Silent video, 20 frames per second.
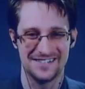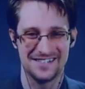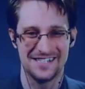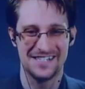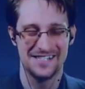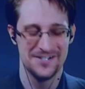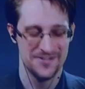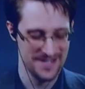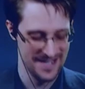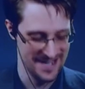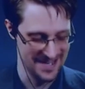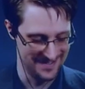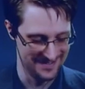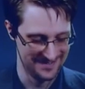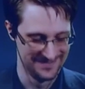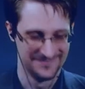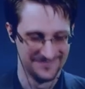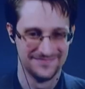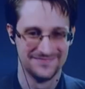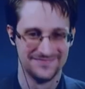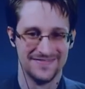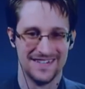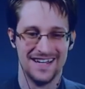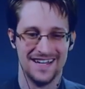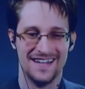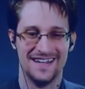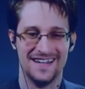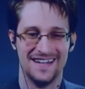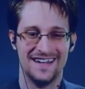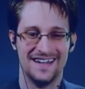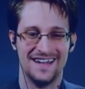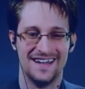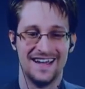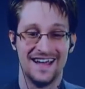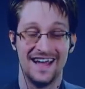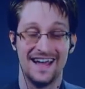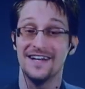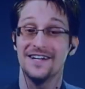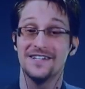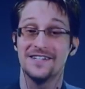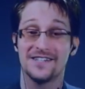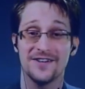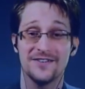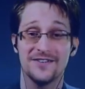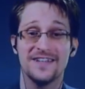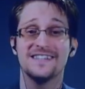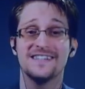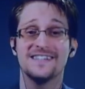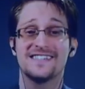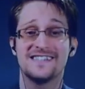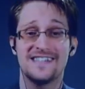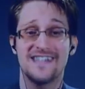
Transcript: I'll see you then. And until